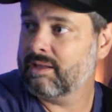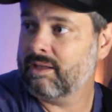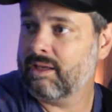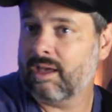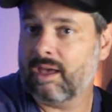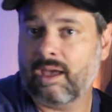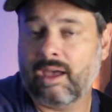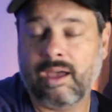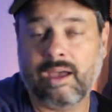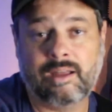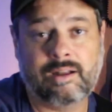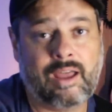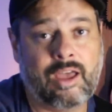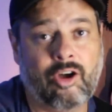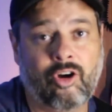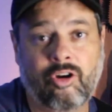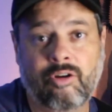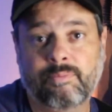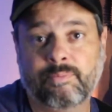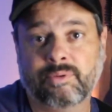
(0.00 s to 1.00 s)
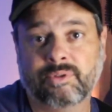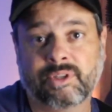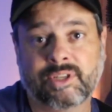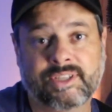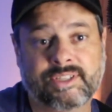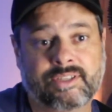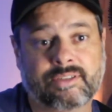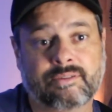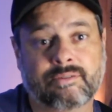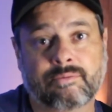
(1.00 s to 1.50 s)
And I hope
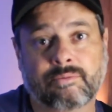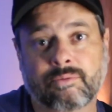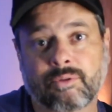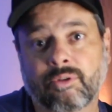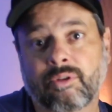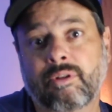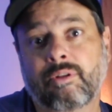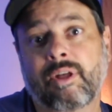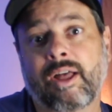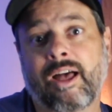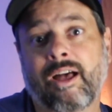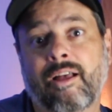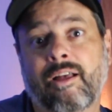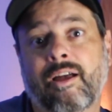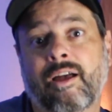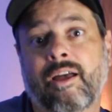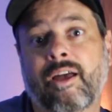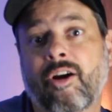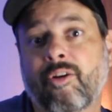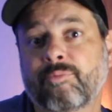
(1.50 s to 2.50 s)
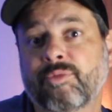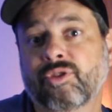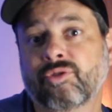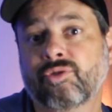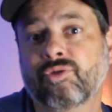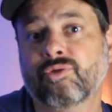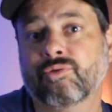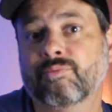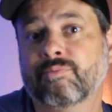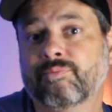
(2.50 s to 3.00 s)
this will help you
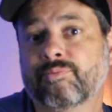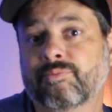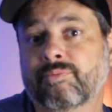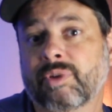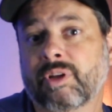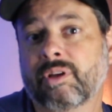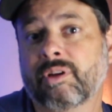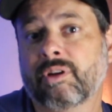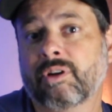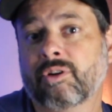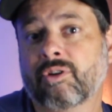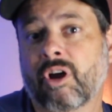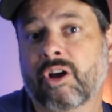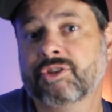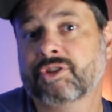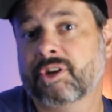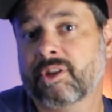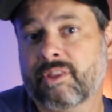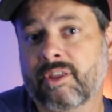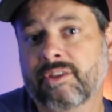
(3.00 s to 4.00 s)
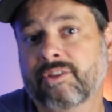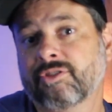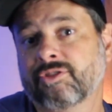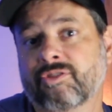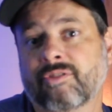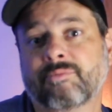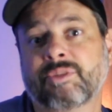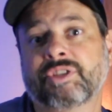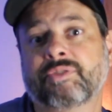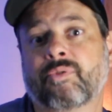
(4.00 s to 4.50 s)
too. Roger, thank you
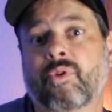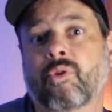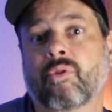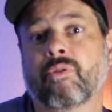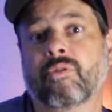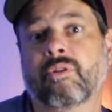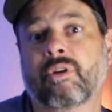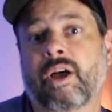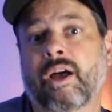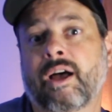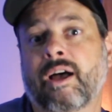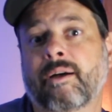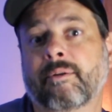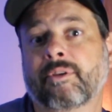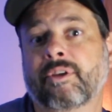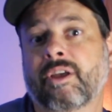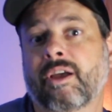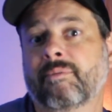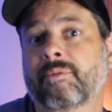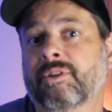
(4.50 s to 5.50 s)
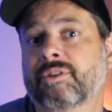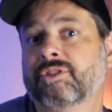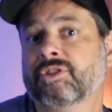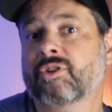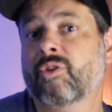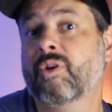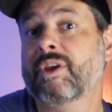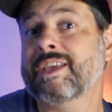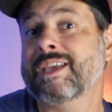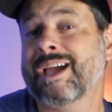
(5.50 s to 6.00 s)
so much for
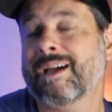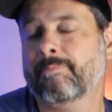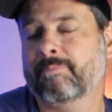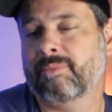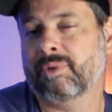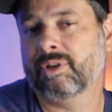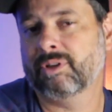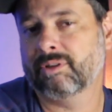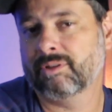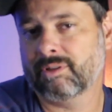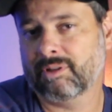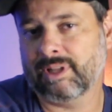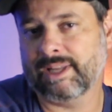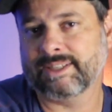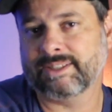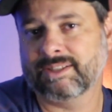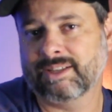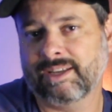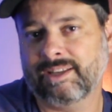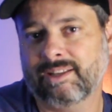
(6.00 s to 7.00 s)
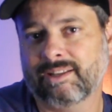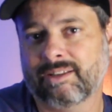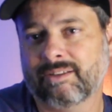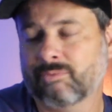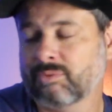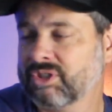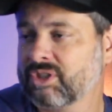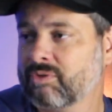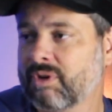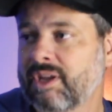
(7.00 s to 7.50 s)
showing up last night.
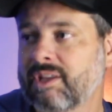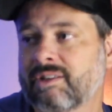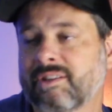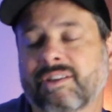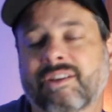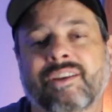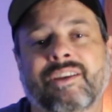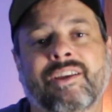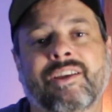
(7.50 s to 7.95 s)
It was great.